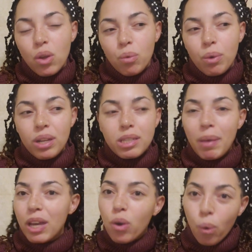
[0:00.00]
What is
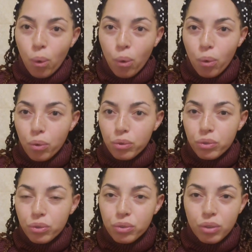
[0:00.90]
my goal
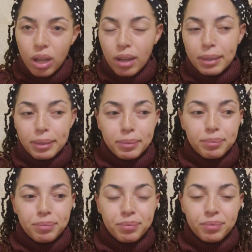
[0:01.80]

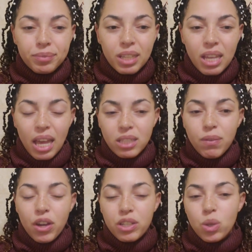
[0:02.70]
as
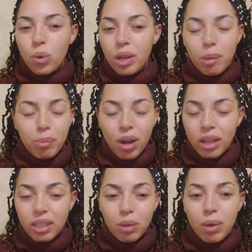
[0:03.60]
far as going
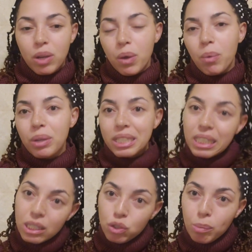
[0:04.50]
abroad? Like, why do I want to
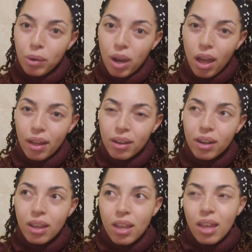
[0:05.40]
teach abroad?
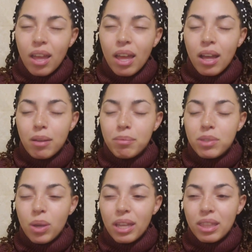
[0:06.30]

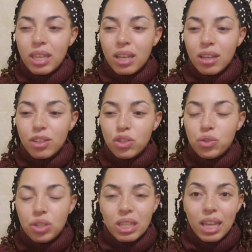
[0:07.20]
So I think
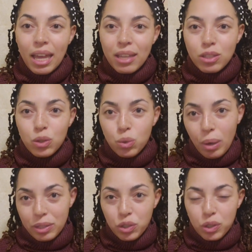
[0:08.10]
usually they ask those
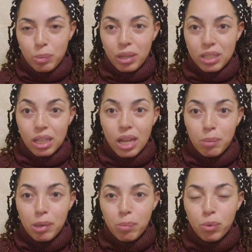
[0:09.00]
questions because a lot
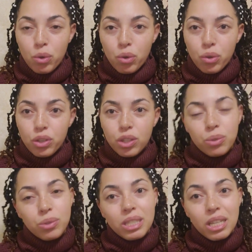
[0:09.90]
of people
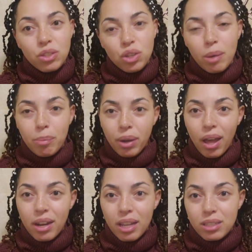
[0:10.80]
use teaching
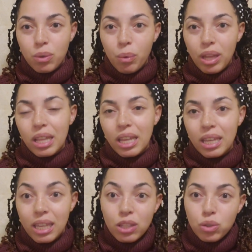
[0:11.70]
abroad as a way to
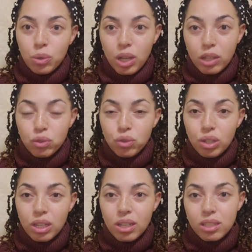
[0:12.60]
like get to a
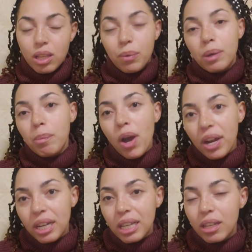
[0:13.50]
country because they want to
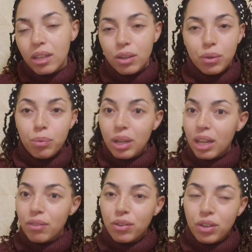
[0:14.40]
party or
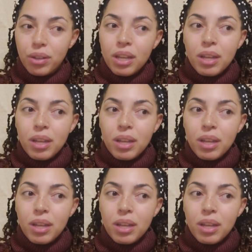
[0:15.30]
whatever.